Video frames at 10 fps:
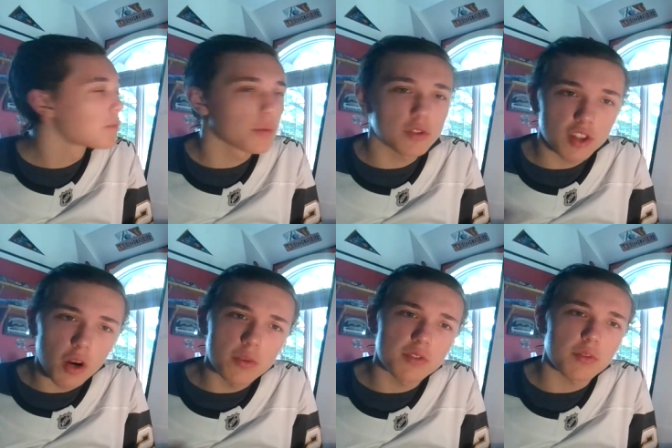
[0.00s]
But
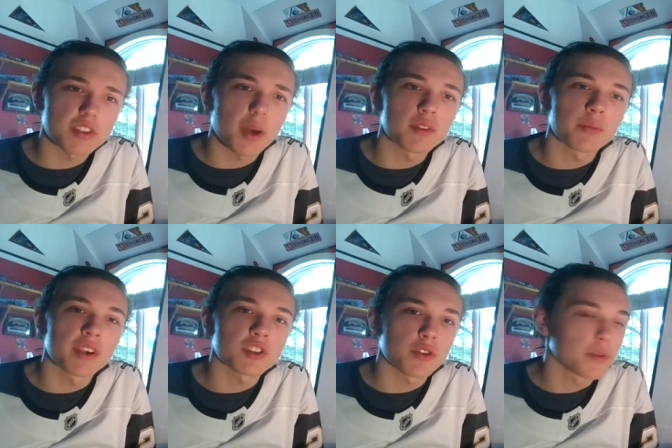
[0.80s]
let's get with some
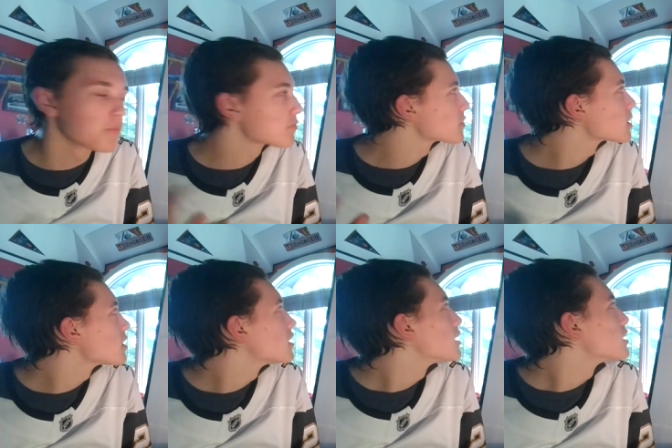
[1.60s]
history.
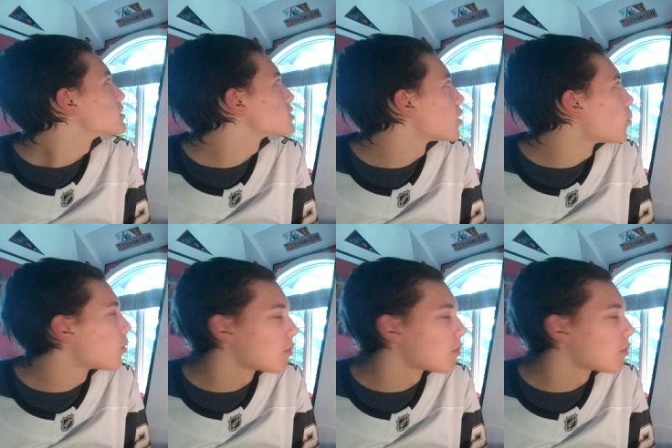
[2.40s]
So